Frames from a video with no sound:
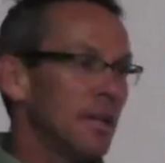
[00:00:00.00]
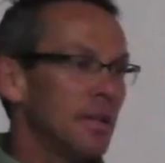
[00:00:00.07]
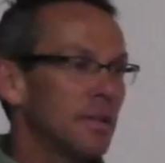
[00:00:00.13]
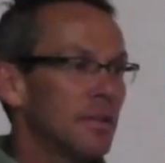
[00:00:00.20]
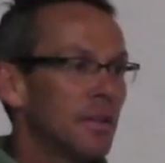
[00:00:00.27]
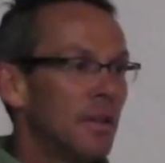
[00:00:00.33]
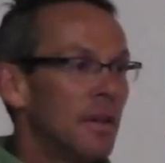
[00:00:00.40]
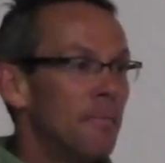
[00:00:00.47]
and
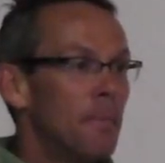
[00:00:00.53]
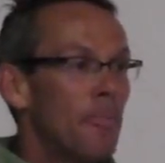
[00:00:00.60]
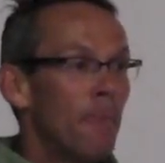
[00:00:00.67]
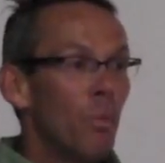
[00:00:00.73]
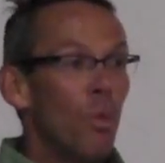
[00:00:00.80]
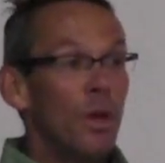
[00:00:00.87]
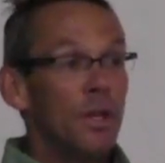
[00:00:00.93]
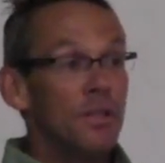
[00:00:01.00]
this.
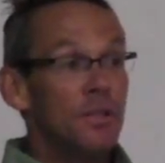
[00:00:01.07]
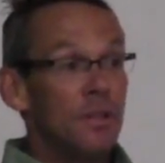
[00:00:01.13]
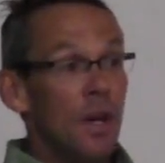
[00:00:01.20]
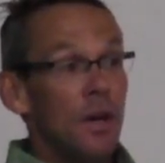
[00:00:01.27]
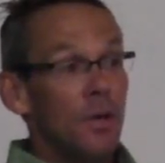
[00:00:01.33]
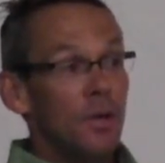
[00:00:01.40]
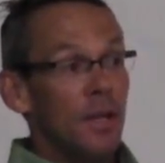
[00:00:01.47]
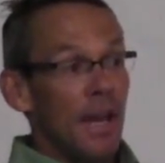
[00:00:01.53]
What is
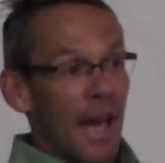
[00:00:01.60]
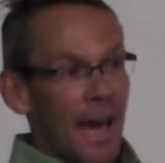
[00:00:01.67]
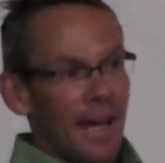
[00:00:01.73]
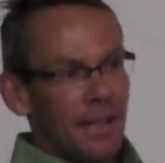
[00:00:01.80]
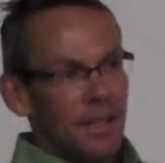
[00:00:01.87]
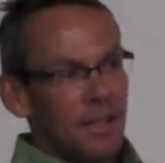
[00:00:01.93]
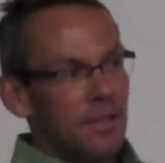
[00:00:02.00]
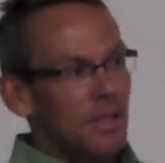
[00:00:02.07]
Zone and
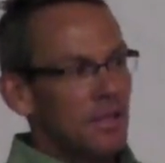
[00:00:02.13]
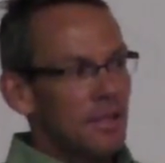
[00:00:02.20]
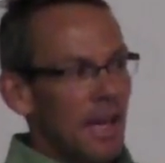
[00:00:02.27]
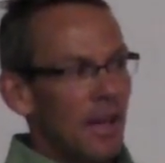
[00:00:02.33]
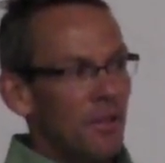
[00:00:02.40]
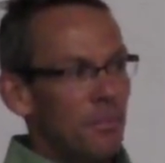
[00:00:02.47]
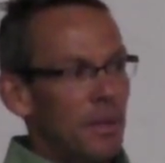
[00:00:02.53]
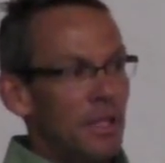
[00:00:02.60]
Atkins and
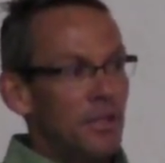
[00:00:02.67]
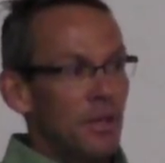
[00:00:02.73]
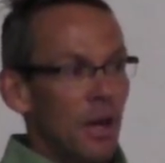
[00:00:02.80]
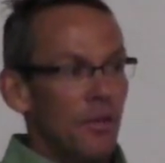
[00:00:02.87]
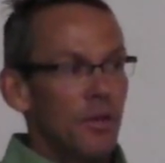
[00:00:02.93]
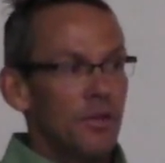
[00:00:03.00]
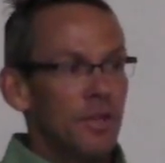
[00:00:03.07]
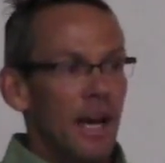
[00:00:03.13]
South Beach and
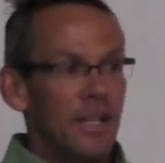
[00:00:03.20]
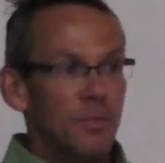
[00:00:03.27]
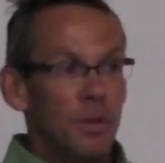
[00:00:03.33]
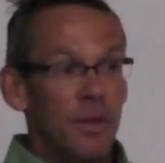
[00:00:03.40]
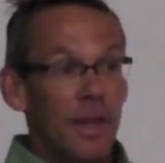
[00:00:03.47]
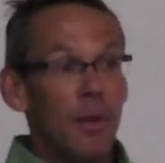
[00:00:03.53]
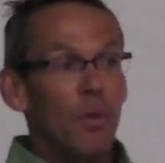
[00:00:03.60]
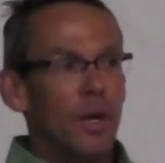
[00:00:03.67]
all those guys,
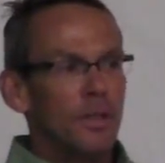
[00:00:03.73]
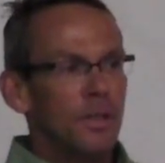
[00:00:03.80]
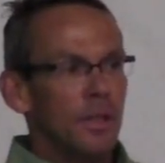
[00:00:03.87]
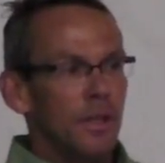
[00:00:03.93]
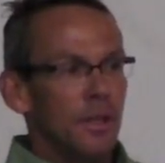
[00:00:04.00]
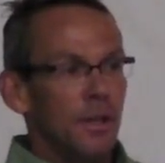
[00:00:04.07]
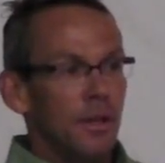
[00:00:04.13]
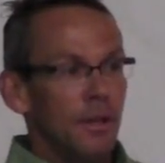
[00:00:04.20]
what do they want you
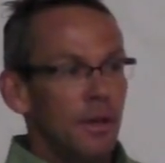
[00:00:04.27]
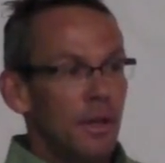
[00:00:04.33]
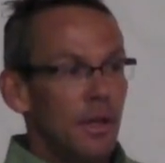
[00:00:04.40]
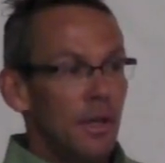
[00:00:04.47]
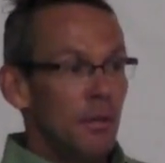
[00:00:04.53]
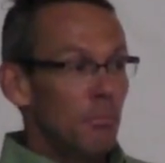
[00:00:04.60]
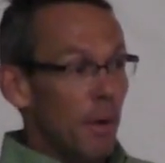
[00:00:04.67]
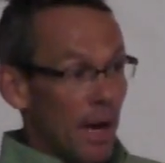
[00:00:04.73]
to do?
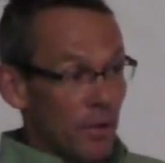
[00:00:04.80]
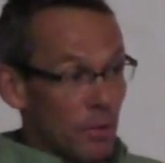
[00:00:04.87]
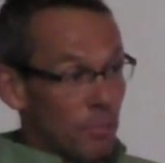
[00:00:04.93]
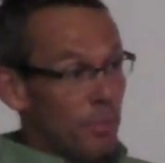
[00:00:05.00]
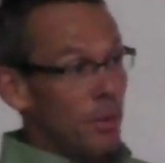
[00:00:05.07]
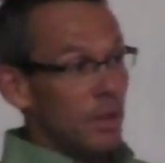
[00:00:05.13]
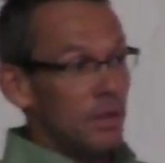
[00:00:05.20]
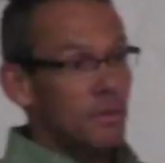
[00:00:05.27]
Buy their
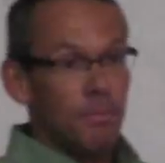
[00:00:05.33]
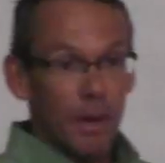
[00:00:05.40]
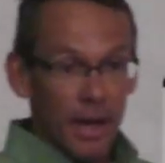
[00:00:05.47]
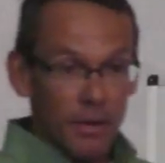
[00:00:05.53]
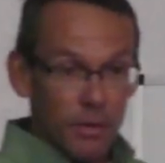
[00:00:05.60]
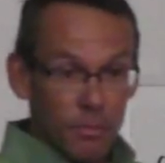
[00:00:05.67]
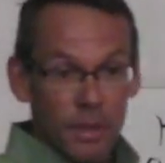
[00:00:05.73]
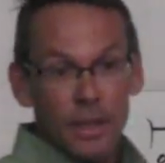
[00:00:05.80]
books,
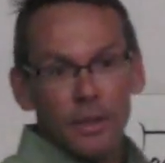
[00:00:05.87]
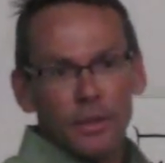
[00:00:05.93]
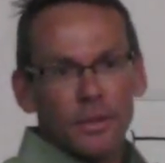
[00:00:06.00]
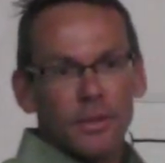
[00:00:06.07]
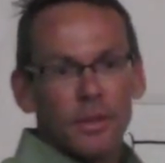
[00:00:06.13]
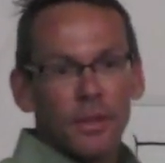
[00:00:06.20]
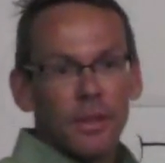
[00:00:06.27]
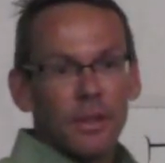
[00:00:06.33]
buy their
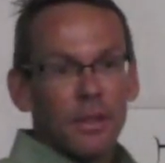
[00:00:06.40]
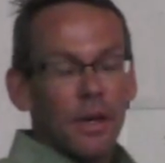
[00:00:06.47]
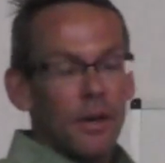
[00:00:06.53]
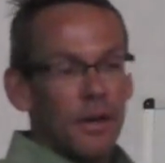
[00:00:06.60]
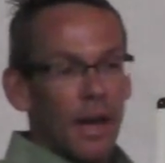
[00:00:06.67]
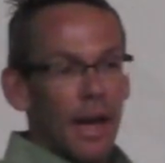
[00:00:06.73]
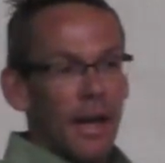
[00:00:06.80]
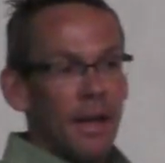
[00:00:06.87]
meals,
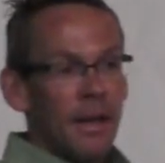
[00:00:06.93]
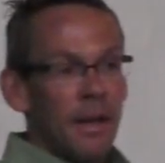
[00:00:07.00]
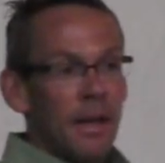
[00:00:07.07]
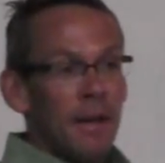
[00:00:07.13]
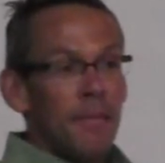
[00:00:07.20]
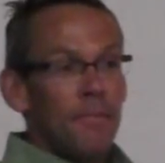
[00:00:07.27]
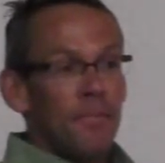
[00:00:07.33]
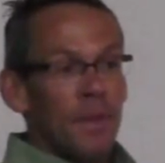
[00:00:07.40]
okay?
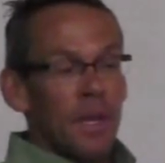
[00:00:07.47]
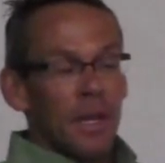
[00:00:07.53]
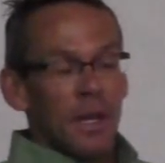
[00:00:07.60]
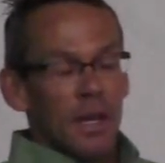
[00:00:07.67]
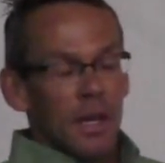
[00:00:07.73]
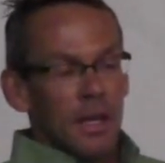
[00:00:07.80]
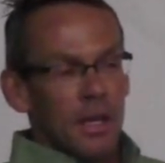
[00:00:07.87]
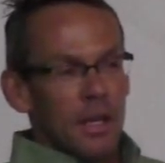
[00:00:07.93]

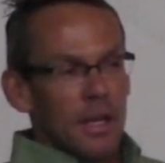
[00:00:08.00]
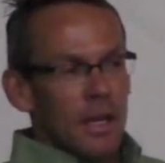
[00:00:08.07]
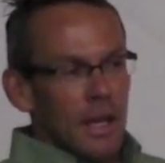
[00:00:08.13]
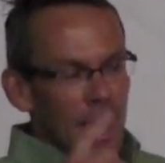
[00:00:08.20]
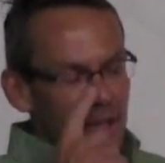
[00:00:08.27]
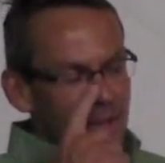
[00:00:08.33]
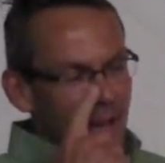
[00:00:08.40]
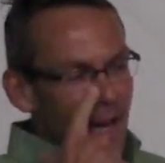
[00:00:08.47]

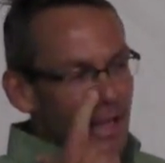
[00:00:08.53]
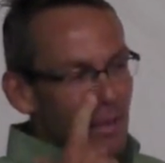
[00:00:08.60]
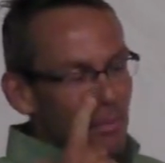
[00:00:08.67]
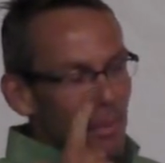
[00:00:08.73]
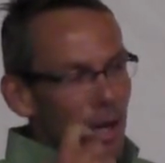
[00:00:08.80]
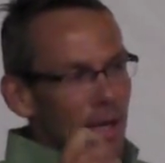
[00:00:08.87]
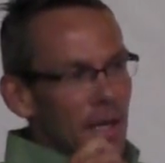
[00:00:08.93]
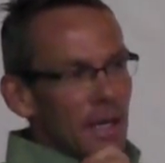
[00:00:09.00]
has
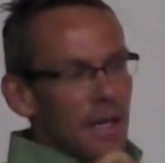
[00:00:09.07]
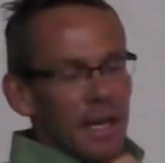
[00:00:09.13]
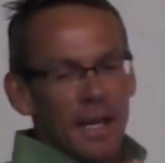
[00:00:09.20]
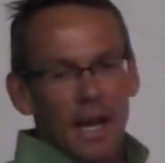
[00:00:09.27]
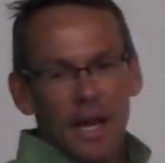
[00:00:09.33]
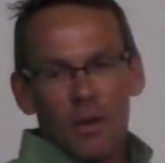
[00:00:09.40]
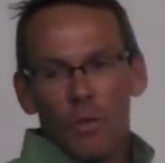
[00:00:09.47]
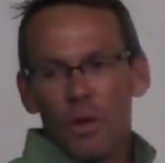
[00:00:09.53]
anybody,
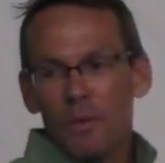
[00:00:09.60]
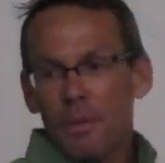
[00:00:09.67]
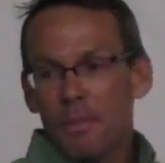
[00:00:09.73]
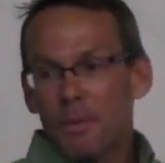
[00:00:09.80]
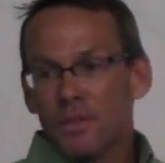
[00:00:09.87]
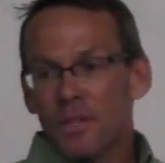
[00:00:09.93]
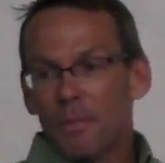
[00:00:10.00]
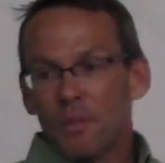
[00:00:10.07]
and I don't want to be
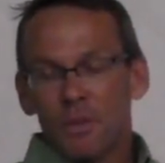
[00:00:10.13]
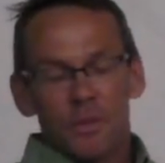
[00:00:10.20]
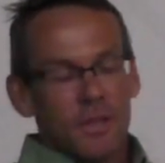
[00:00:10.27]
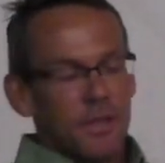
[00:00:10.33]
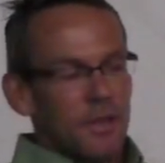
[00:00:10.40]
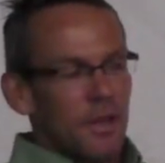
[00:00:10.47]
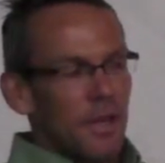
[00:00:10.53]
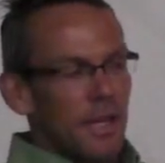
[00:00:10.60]
presumptuous,
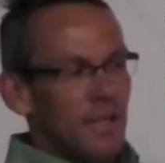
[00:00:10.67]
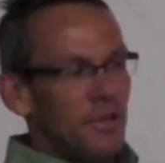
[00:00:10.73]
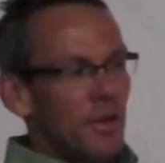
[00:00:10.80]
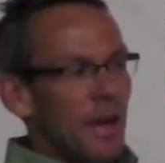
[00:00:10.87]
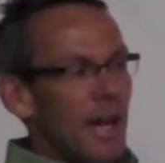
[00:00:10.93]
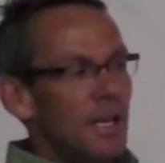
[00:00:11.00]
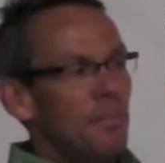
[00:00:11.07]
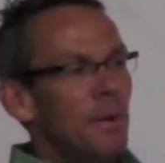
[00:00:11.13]
is there, is
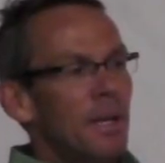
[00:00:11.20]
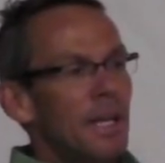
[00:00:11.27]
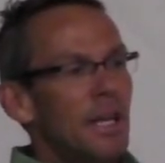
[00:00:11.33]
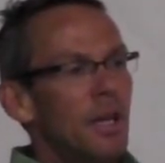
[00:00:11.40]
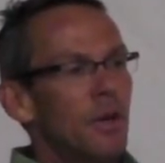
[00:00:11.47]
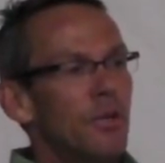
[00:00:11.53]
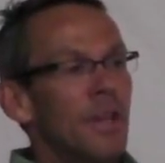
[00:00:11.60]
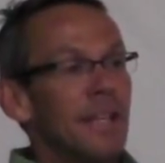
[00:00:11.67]
there anybody
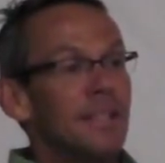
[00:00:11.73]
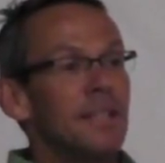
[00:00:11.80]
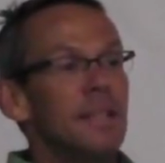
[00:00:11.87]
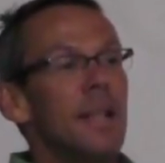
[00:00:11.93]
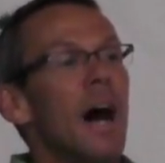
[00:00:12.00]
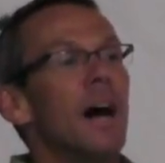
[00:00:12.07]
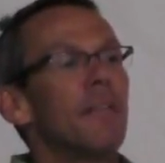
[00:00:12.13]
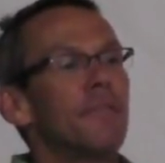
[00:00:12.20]
here that's
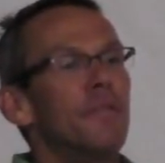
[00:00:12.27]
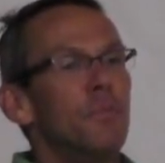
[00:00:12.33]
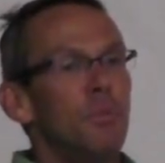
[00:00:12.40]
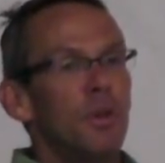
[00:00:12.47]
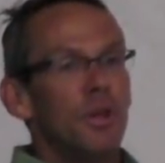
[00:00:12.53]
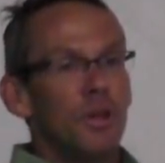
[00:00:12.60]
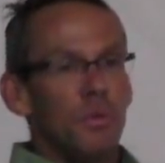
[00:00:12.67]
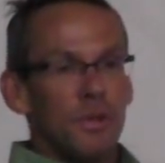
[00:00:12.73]
not
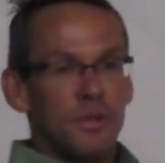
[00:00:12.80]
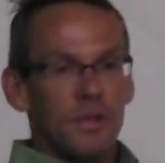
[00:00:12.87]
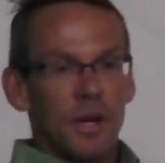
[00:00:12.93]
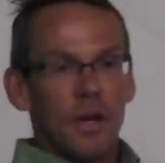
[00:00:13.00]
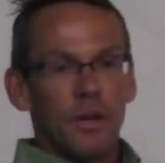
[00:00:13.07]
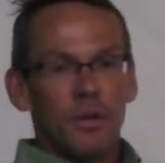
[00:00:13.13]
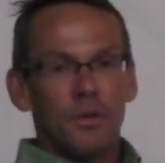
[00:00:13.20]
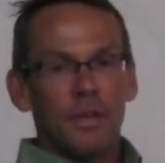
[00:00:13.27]
familiar with
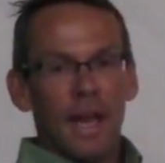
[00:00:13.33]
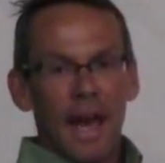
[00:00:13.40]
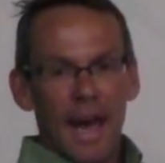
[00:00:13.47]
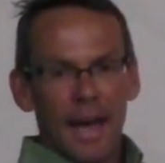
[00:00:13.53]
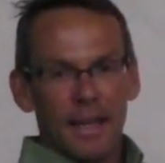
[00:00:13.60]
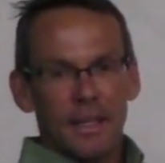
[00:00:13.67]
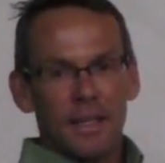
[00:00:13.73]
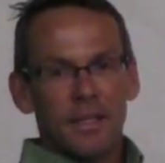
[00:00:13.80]
Zone,
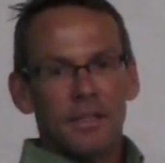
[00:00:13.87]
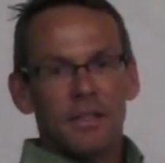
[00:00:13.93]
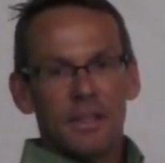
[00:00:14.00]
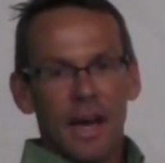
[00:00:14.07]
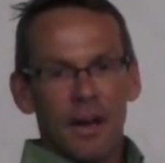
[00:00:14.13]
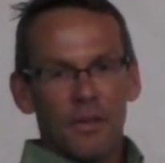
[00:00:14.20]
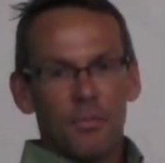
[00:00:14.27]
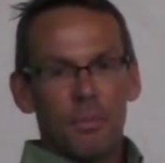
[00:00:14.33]
Atkins,
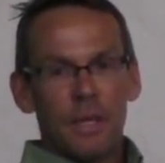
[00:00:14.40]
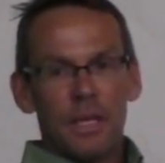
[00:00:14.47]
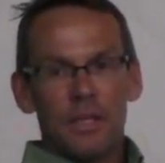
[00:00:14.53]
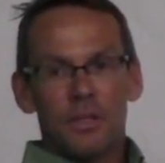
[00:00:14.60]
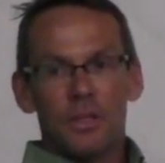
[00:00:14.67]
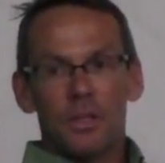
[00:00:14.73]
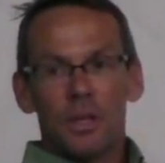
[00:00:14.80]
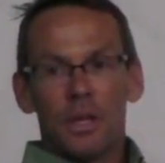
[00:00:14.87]
South
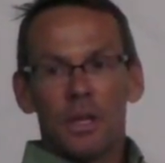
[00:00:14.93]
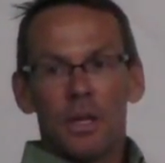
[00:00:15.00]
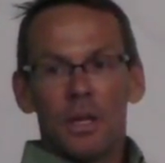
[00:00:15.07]
Beach,